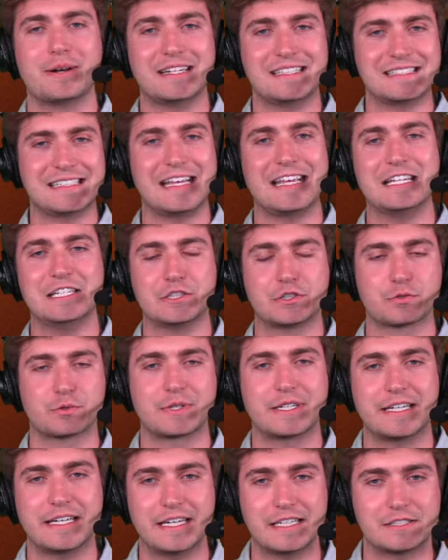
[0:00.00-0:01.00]
and his
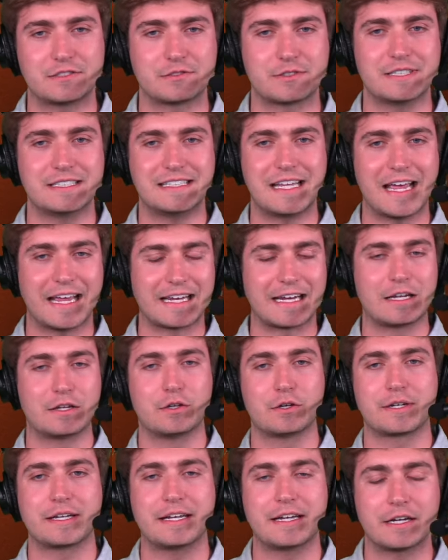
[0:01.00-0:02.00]
injury history, taking a
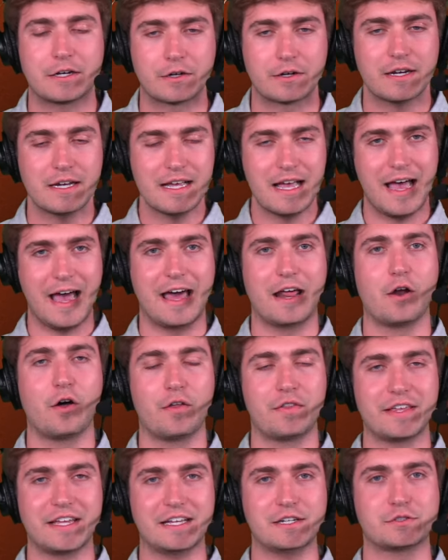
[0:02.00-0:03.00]
look here at all
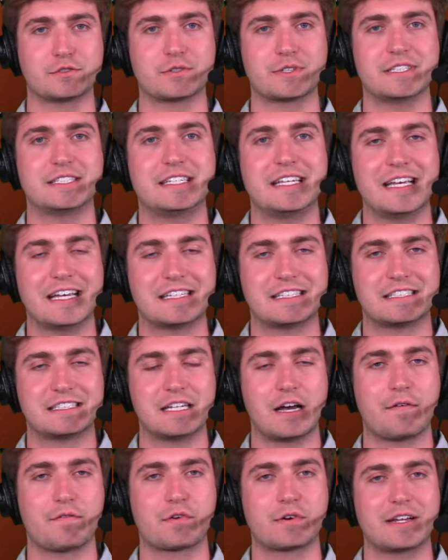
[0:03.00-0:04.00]
the injuries he has
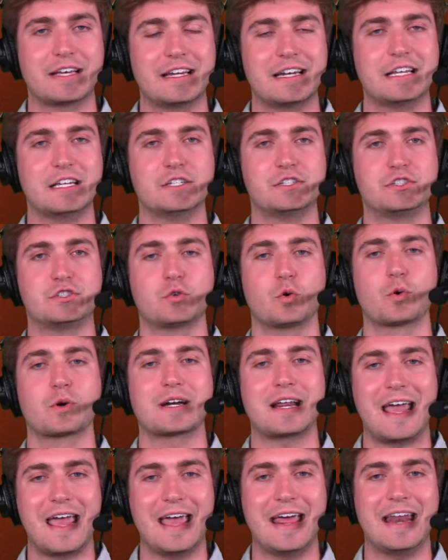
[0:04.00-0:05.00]
suffered in his
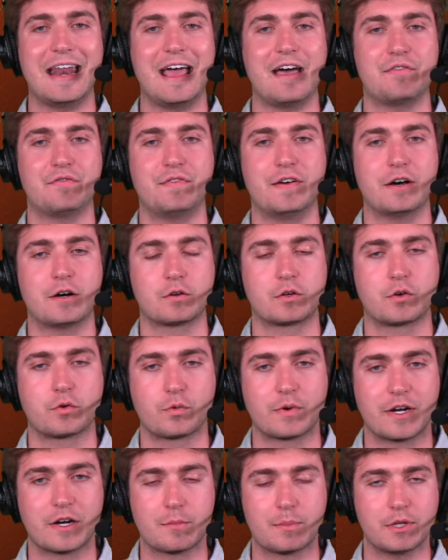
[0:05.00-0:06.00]
short NFL
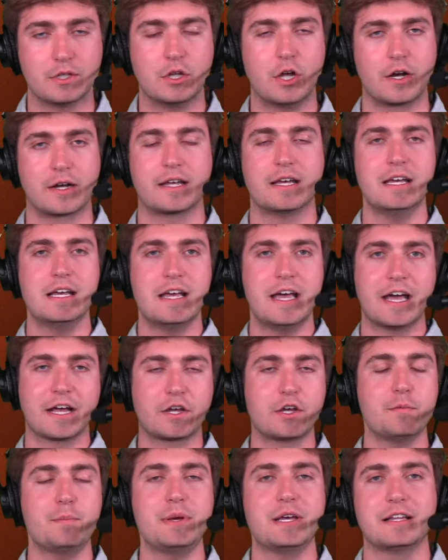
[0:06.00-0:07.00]
career. But look, it
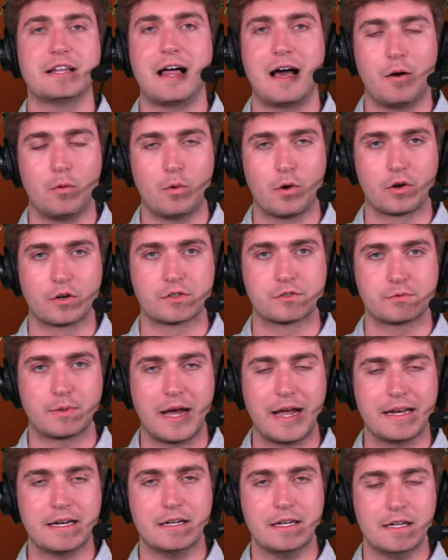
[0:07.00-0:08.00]
could be a lot worse,
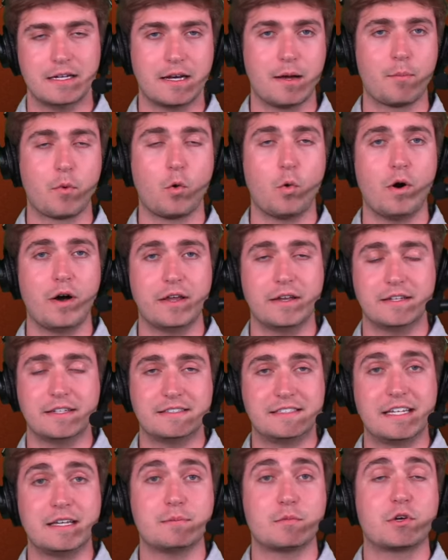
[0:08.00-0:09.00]
right? Number one, the
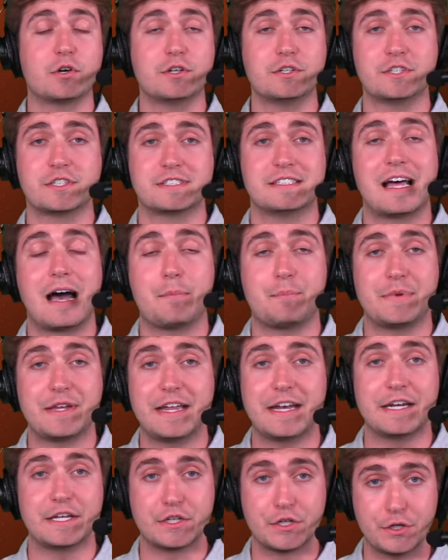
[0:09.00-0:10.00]
team could just not be
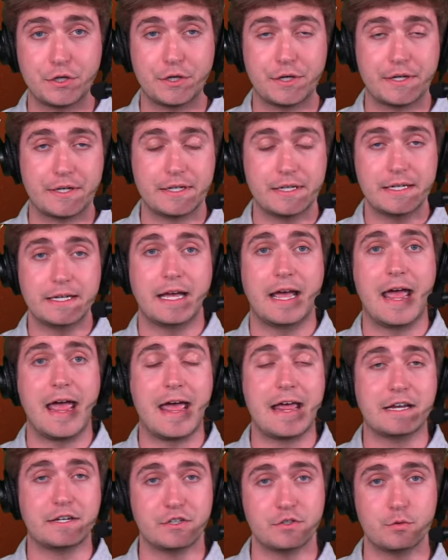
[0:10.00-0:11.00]
any good,
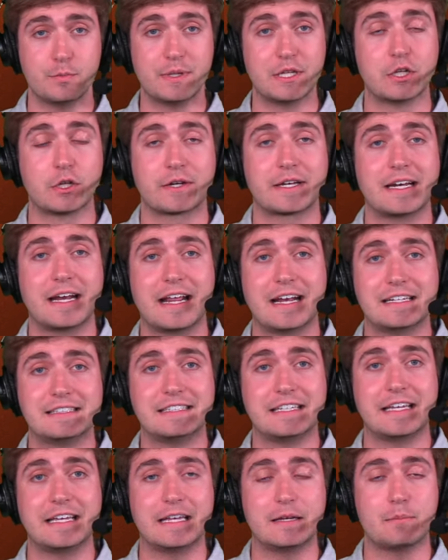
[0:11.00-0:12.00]
and you'd be looking at a
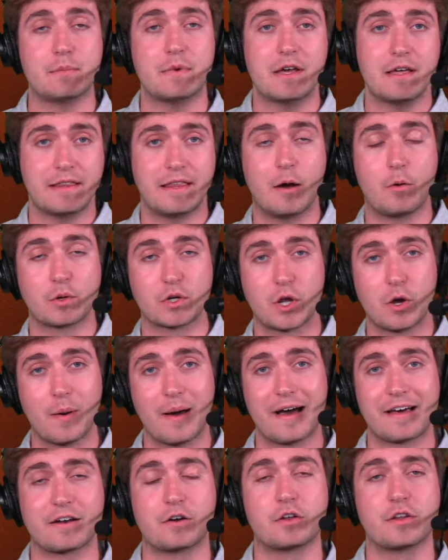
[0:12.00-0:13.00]
team that would go
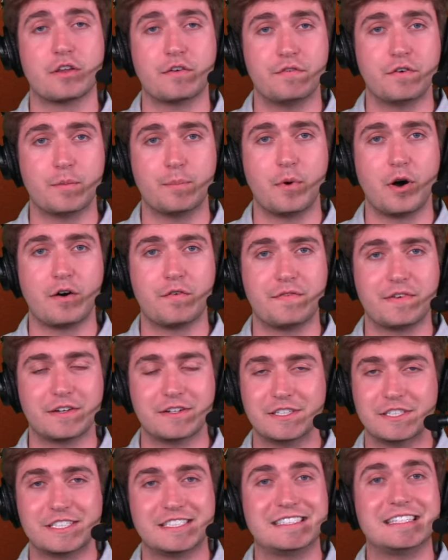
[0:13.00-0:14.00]
out on the football field
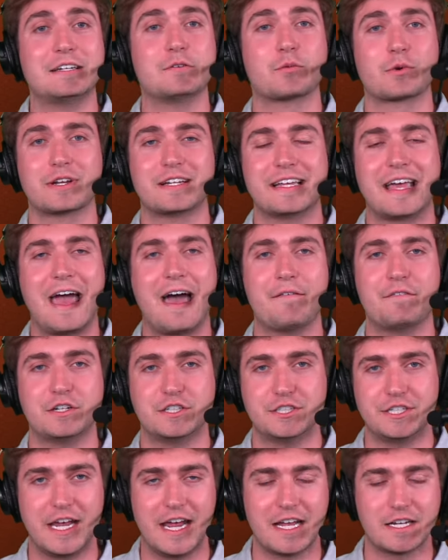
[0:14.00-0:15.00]
and just didn't really have a
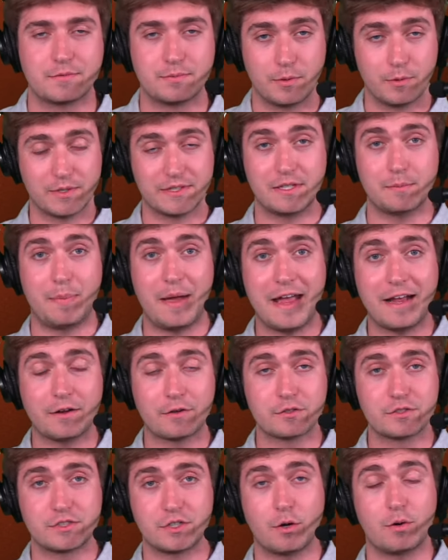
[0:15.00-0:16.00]
chance. But with the
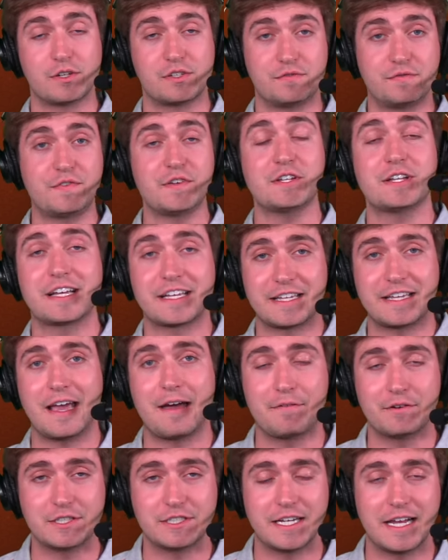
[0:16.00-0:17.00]
Bengals, you always feel like you
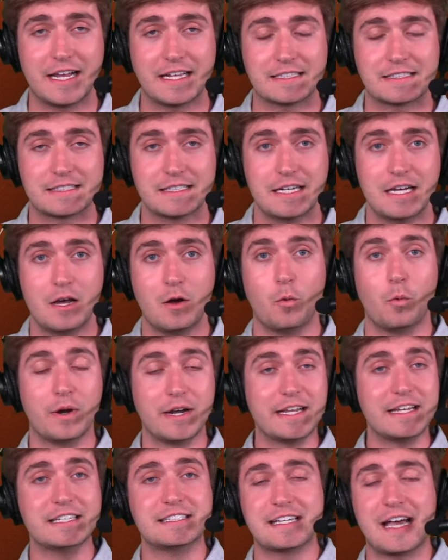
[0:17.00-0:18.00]
have a chance when
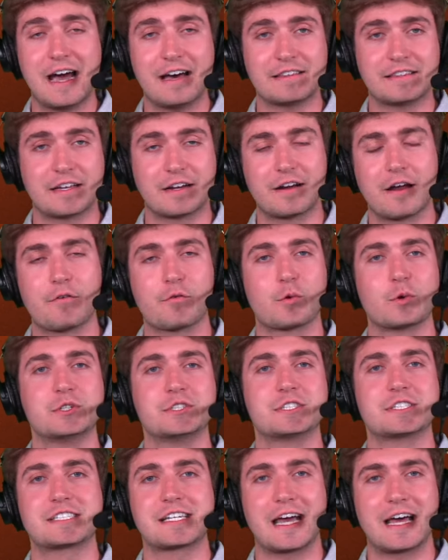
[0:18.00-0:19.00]
he's out there. Everyone's
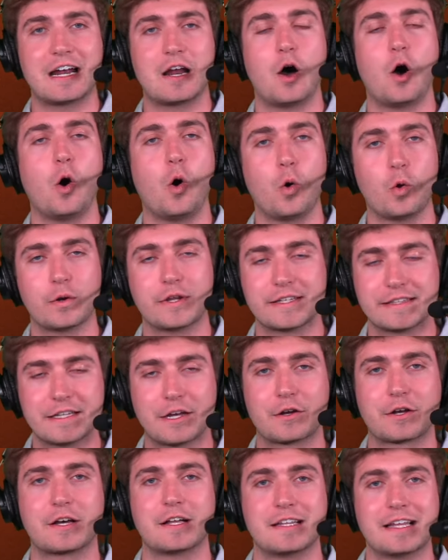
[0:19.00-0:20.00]
just kind of holding
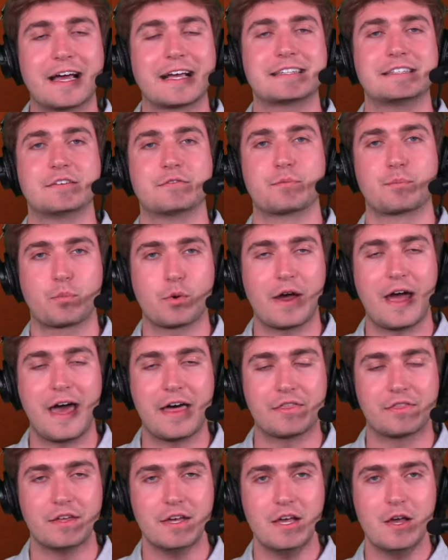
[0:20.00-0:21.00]
their collective
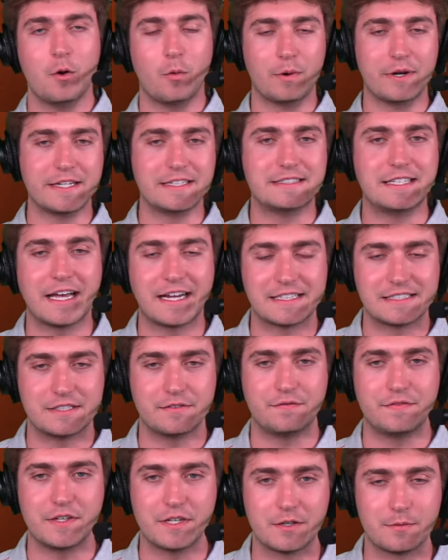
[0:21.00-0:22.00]
breath when he takes the
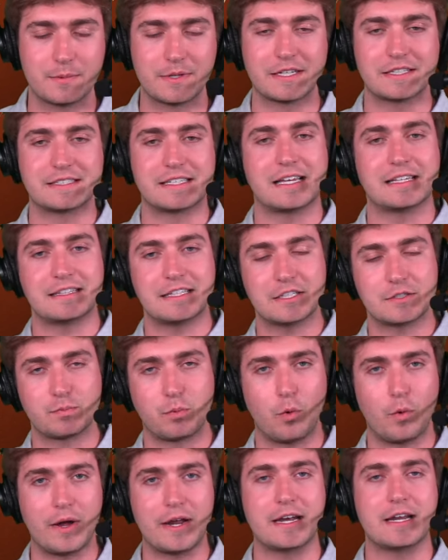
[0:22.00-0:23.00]
field, because at this
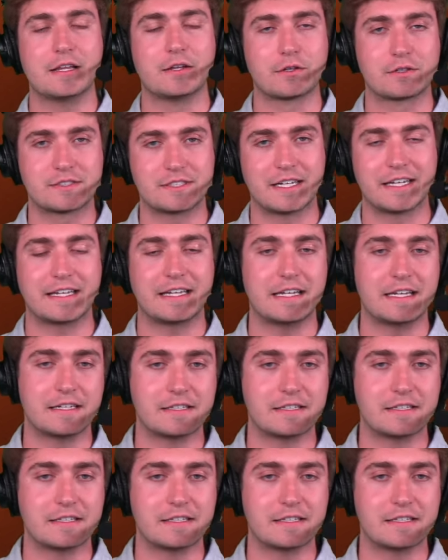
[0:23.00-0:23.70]
point, it looks like he